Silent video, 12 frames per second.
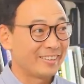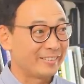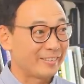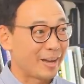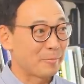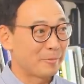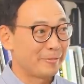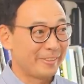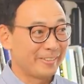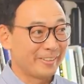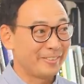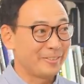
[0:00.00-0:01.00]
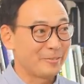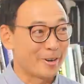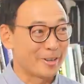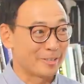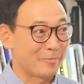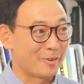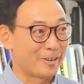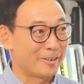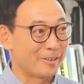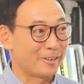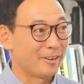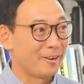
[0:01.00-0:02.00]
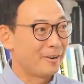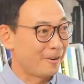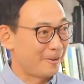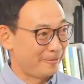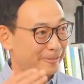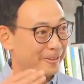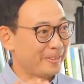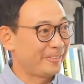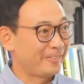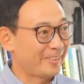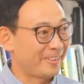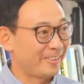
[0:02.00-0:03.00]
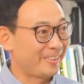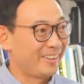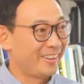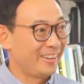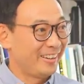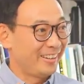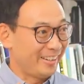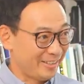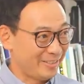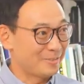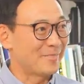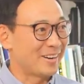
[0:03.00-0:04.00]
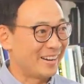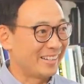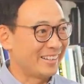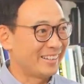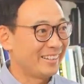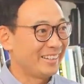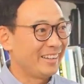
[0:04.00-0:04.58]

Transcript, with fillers: the top three things you want in a partner are front and center in your mind